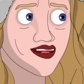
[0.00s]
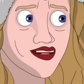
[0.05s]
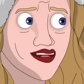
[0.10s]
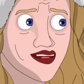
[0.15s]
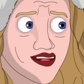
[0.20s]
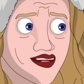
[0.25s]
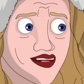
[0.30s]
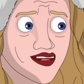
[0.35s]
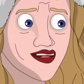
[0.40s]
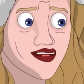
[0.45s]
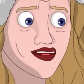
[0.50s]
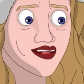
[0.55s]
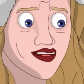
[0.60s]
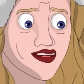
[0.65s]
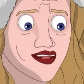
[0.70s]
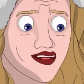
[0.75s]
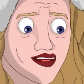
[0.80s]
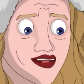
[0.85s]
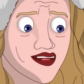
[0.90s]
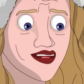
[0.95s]
and I couldn't help
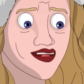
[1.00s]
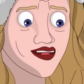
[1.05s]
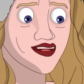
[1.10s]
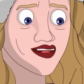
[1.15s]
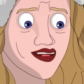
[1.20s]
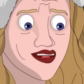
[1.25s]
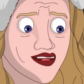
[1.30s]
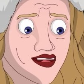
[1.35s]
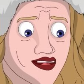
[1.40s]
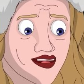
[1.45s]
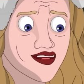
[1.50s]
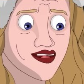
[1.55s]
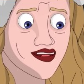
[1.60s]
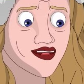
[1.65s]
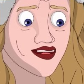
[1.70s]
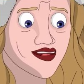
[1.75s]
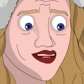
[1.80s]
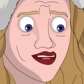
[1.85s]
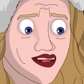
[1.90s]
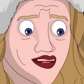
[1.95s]
but feel like something
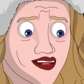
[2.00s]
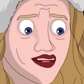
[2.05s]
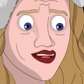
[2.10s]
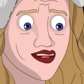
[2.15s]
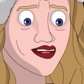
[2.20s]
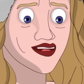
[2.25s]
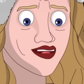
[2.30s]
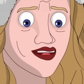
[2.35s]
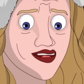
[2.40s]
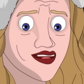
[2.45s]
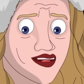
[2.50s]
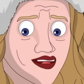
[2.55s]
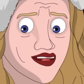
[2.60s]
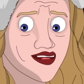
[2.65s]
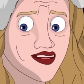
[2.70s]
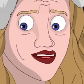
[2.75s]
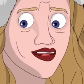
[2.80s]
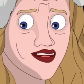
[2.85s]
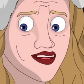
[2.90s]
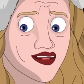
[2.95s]
was lurking in the
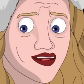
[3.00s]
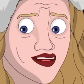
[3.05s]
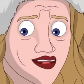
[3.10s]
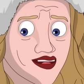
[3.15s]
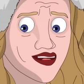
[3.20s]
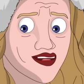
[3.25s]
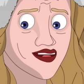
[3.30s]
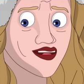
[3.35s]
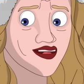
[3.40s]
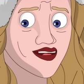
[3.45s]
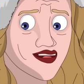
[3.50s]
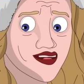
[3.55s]
shadows.